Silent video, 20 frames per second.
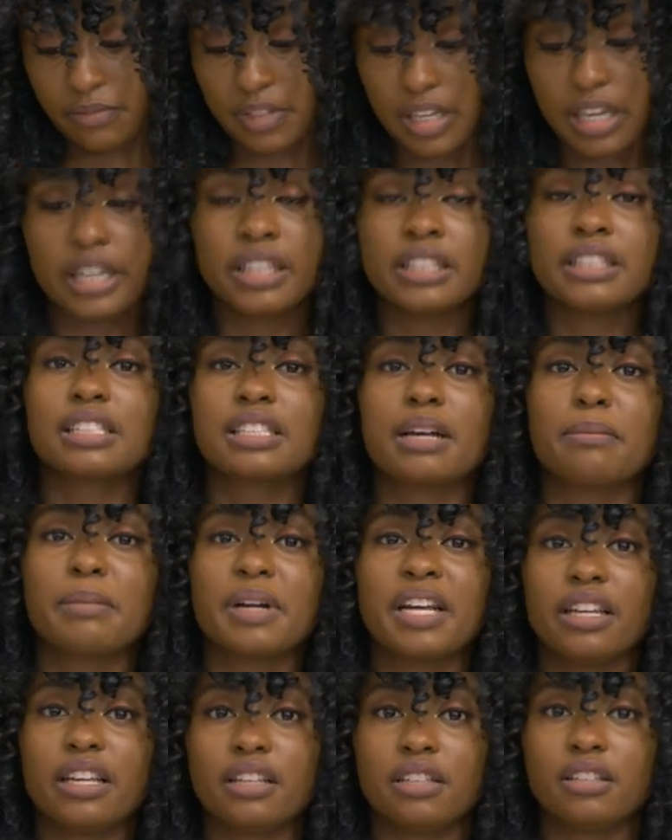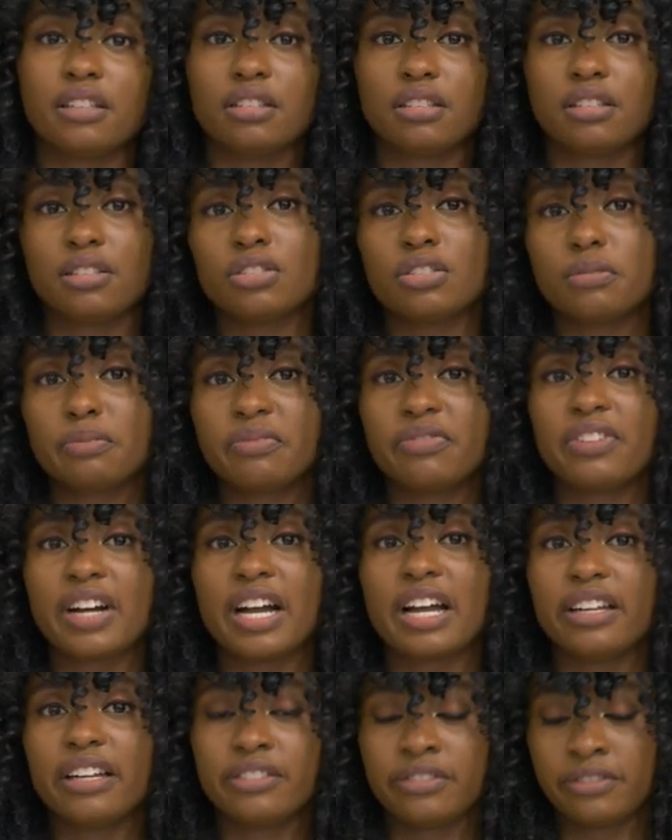Yeah, these are my top
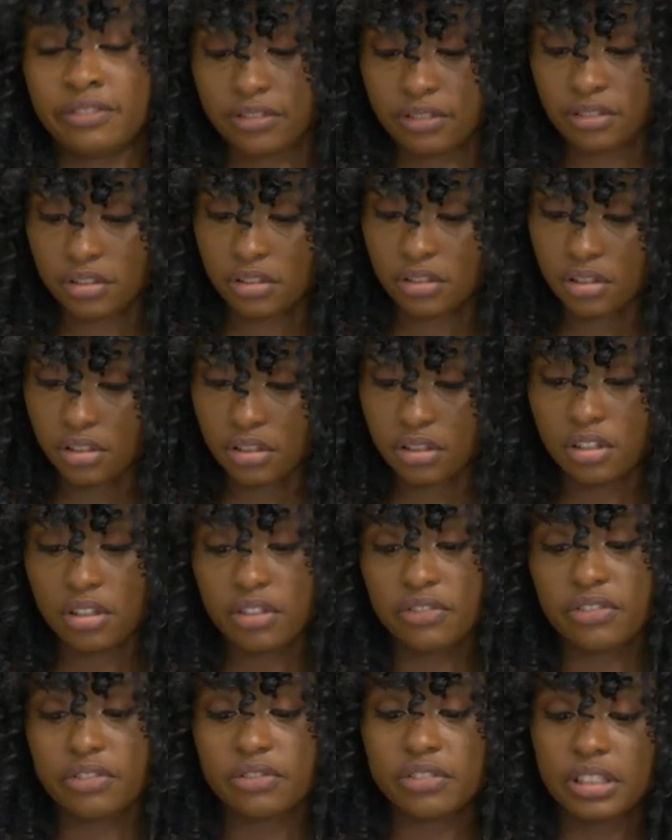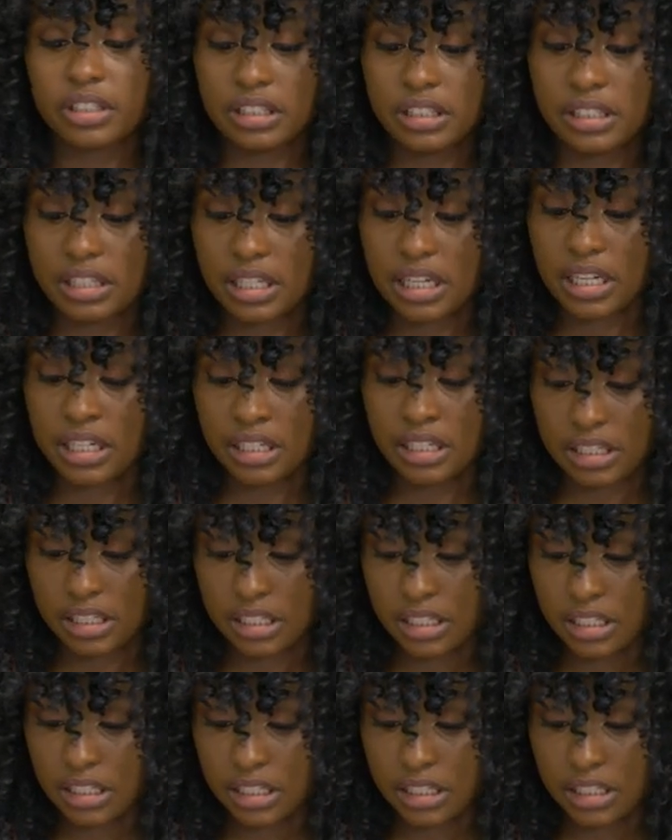five favorite
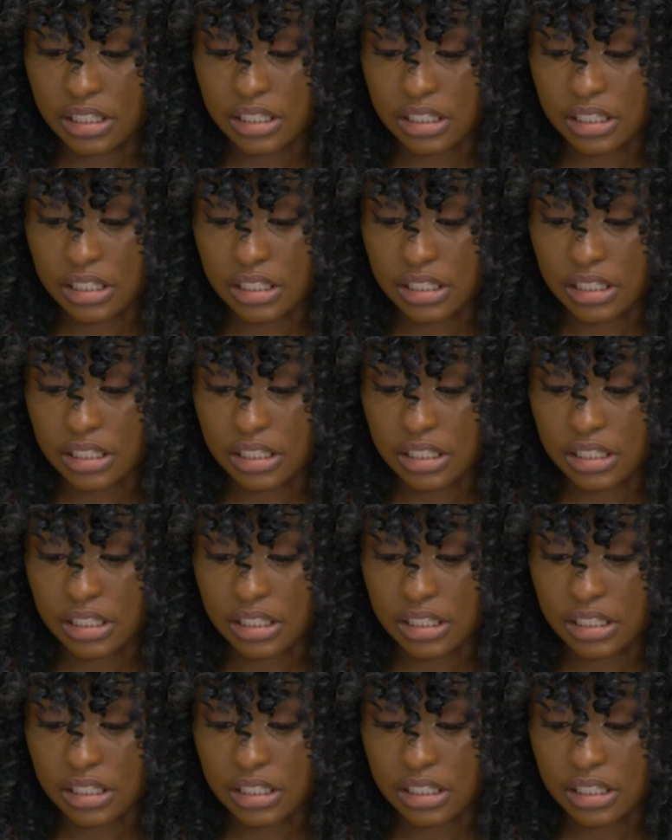designers.